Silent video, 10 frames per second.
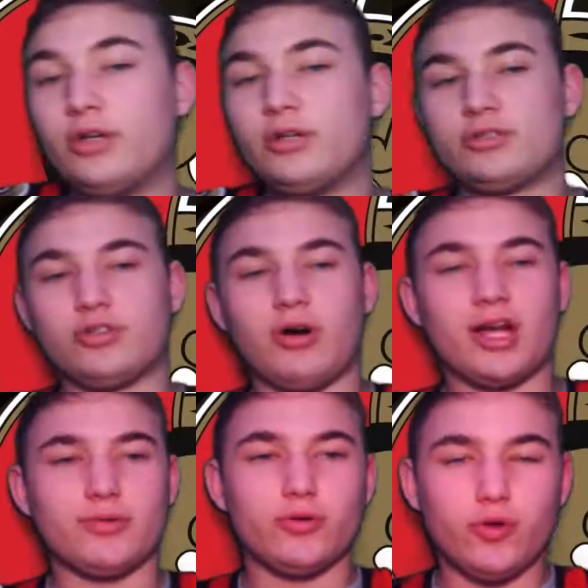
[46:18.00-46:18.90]
So
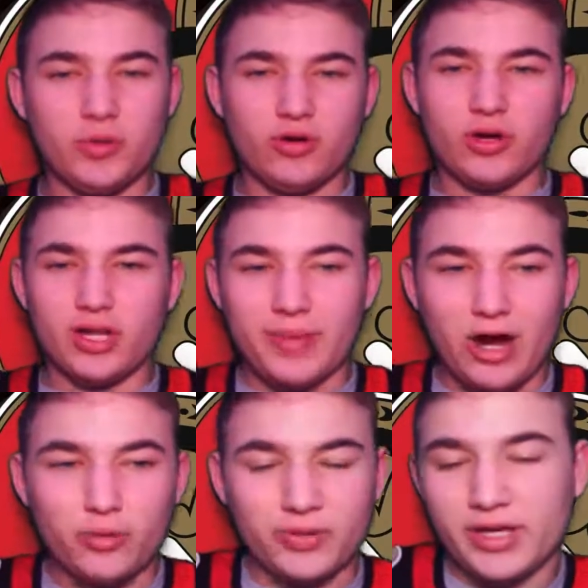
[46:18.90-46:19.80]
Ottawa will be going on the
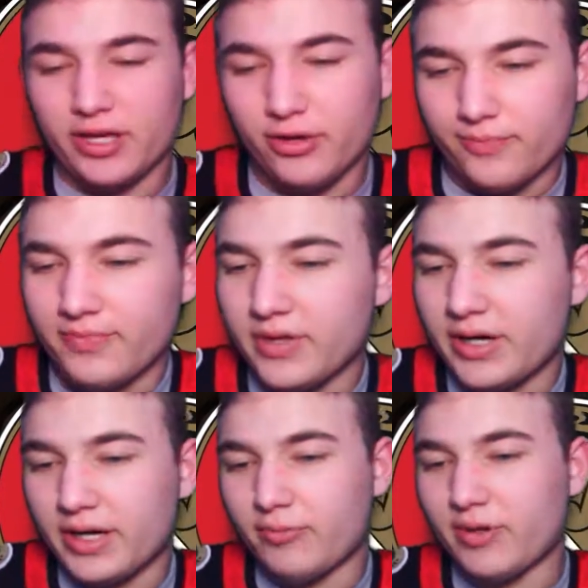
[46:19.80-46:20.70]
power play here
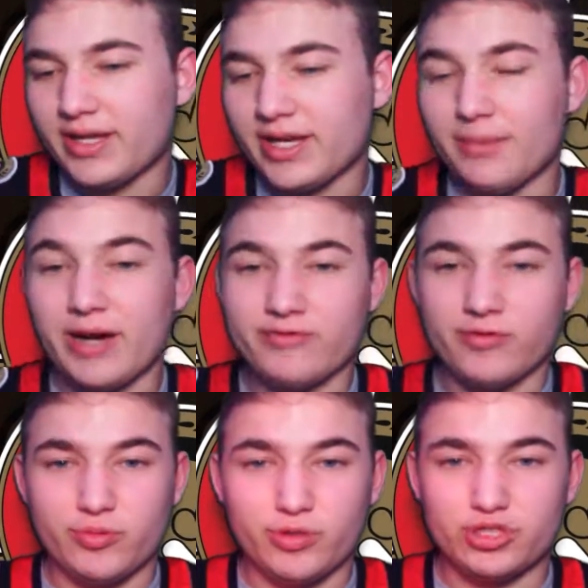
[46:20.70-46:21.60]
when they come back from
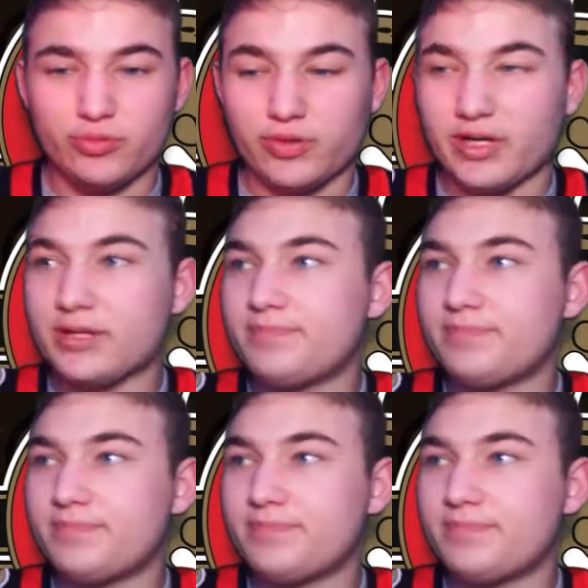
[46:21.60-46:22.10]
commercial break.